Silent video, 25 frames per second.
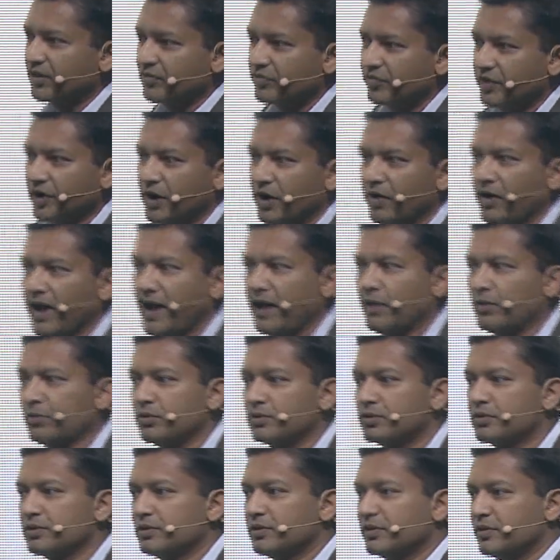figured
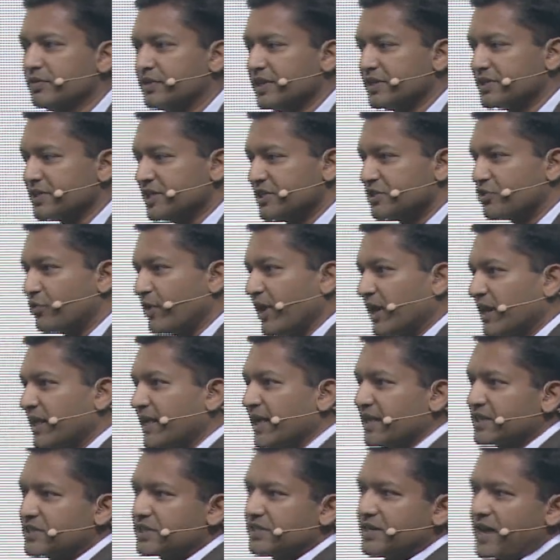out. This is really
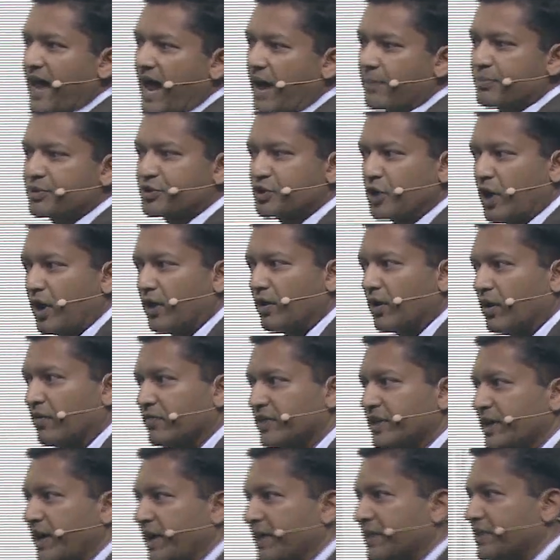a snapshot of
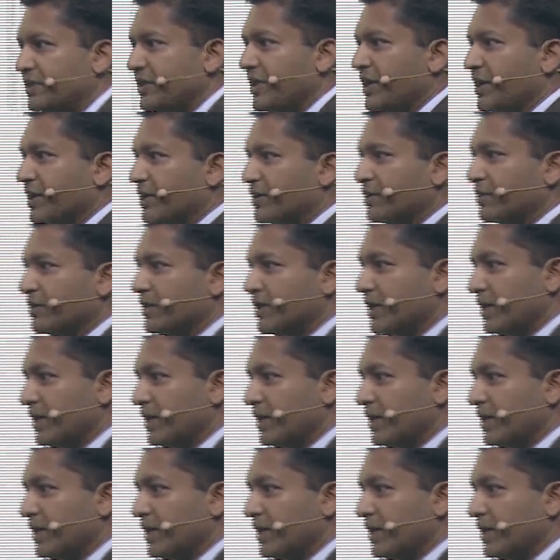the idea,